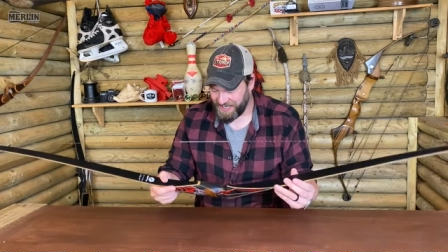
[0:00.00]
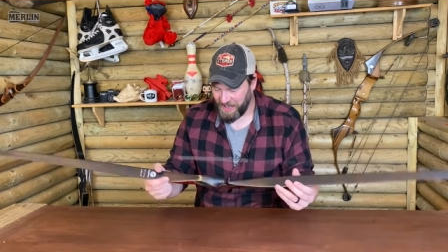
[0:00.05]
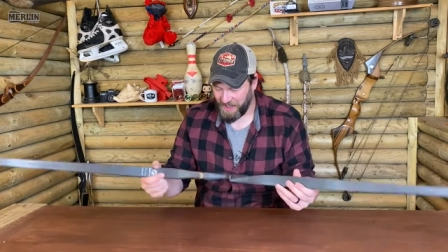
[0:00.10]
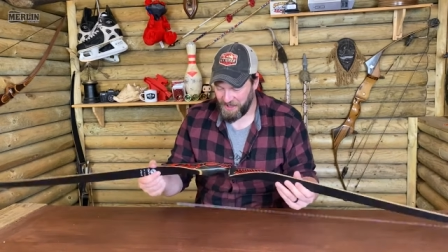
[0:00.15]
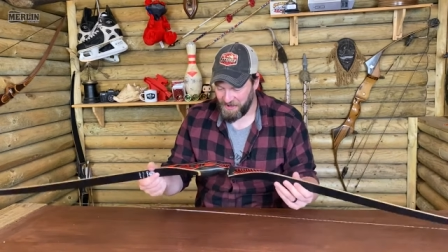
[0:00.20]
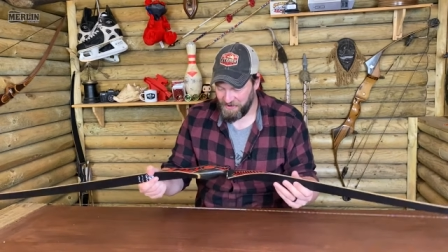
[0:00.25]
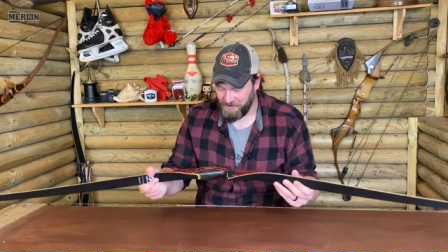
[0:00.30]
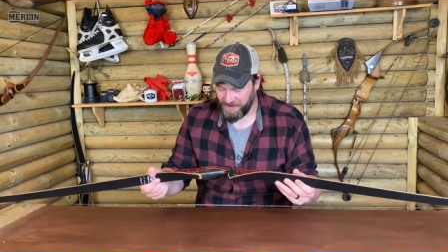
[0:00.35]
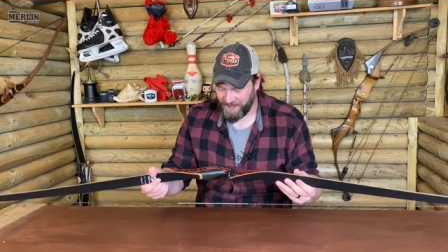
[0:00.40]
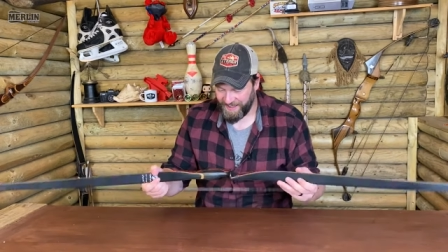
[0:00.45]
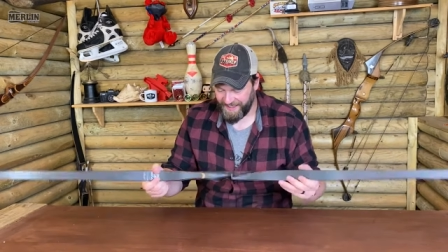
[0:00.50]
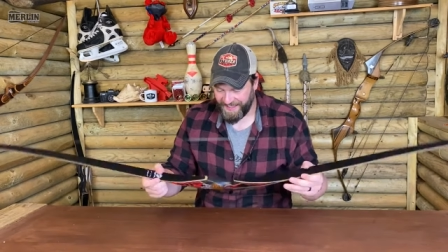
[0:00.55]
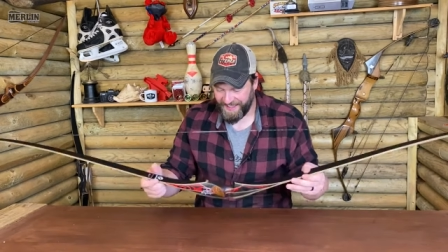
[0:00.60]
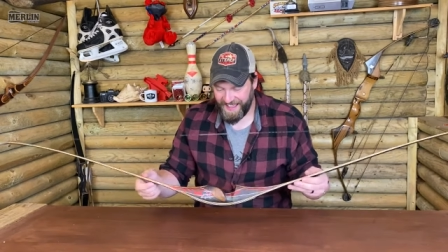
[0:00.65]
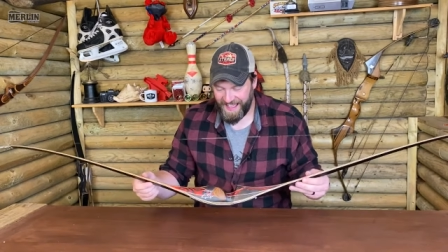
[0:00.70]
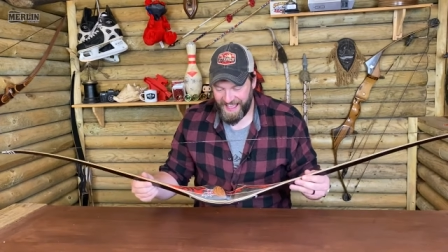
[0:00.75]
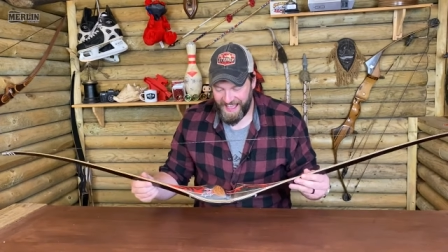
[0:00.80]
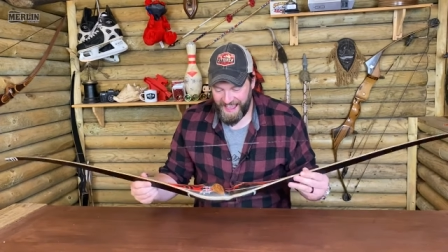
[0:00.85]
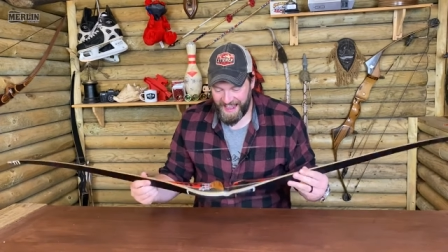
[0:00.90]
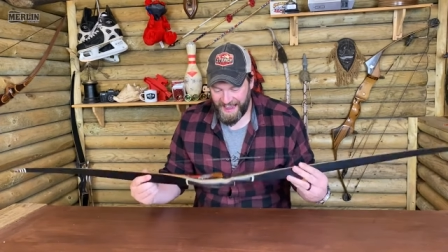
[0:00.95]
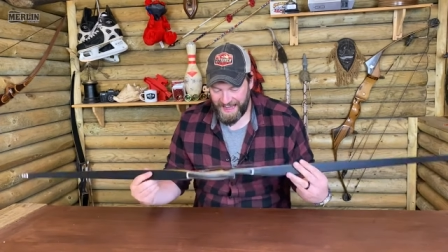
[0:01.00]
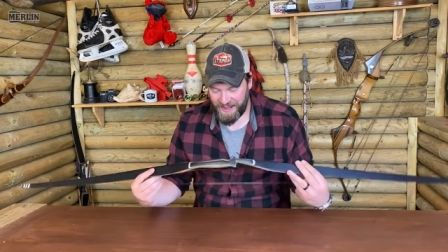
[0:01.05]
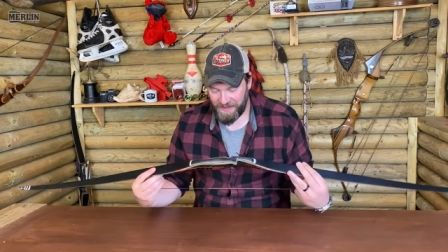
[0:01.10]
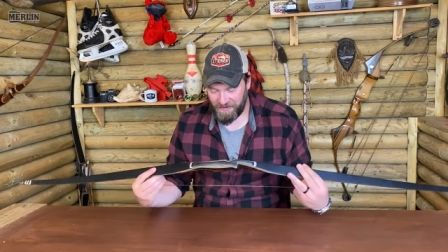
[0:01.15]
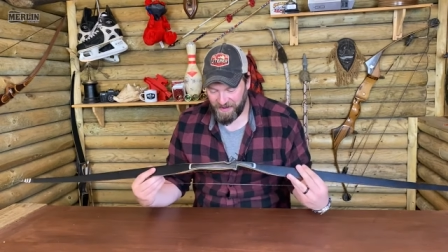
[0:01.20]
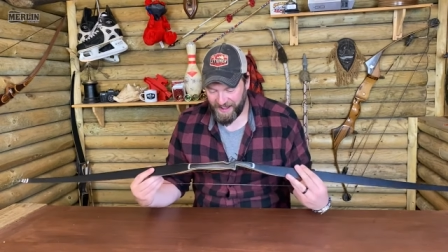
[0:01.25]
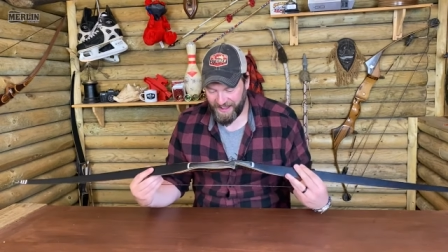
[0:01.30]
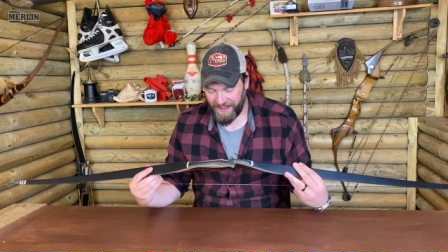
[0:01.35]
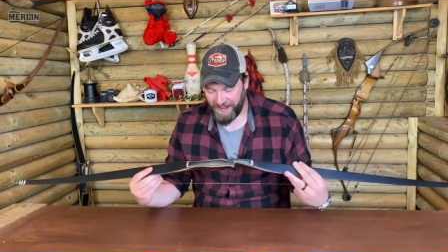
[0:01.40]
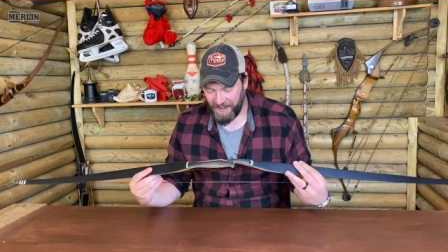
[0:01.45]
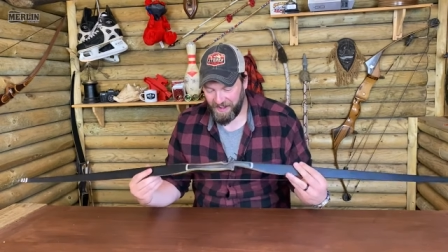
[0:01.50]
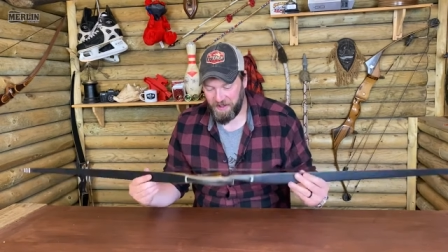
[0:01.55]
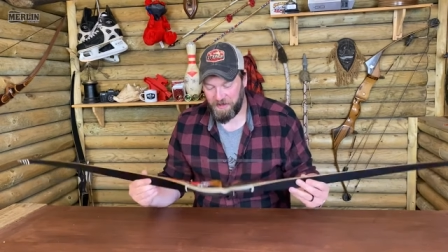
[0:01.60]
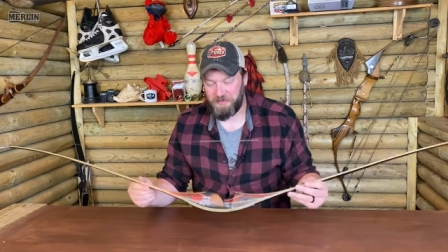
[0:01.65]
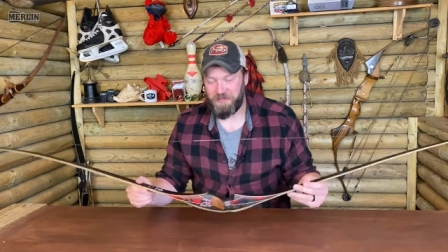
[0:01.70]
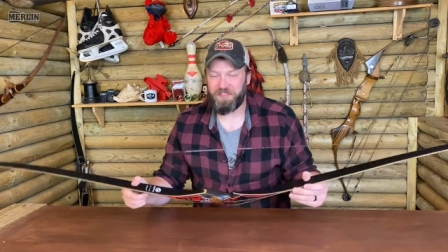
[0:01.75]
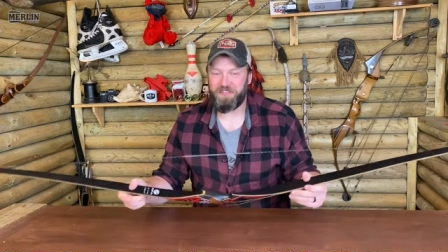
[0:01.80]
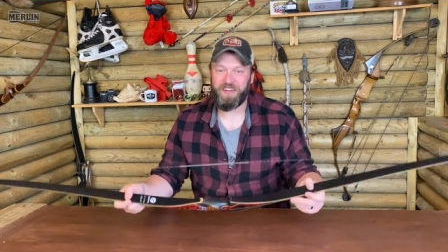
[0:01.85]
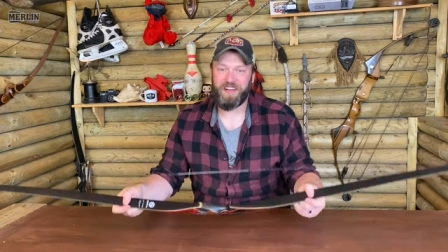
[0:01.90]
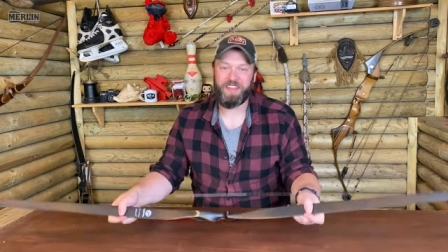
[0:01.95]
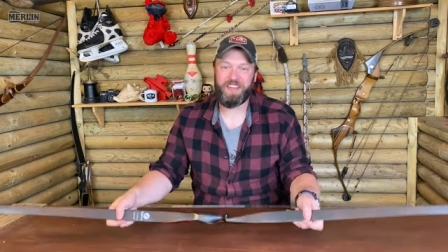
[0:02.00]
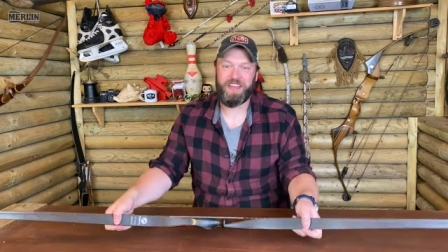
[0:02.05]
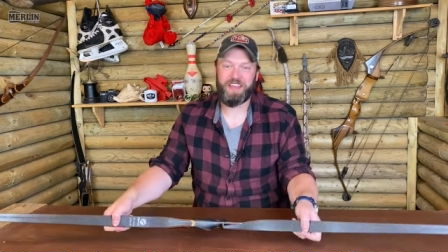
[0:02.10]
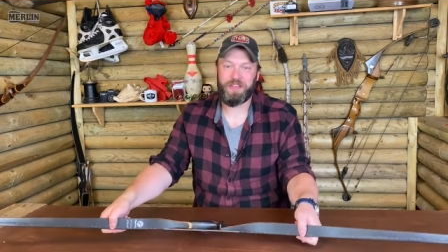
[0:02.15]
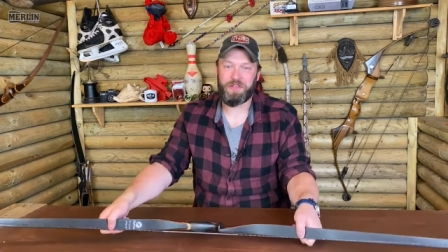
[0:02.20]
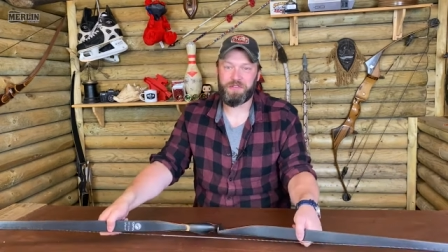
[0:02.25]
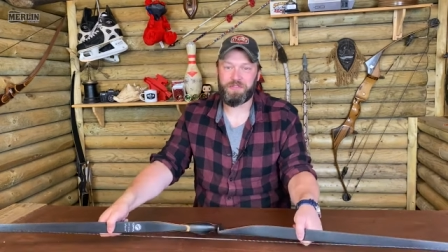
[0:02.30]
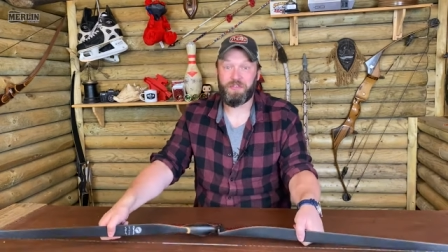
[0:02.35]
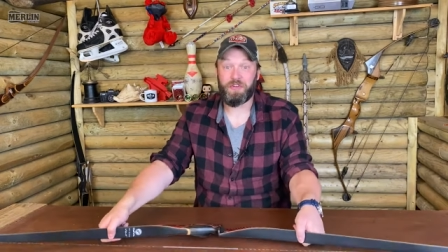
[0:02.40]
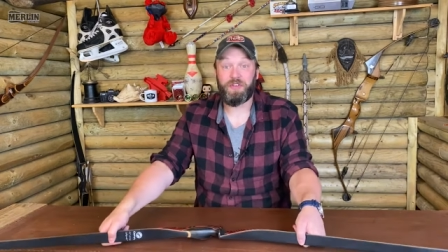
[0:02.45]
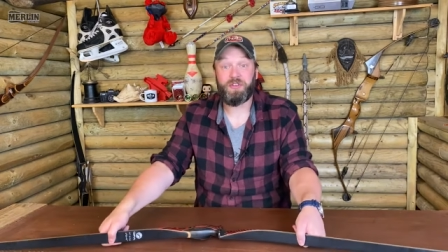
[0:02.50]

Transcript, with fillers: so uh, anyway, I hope you found that useful.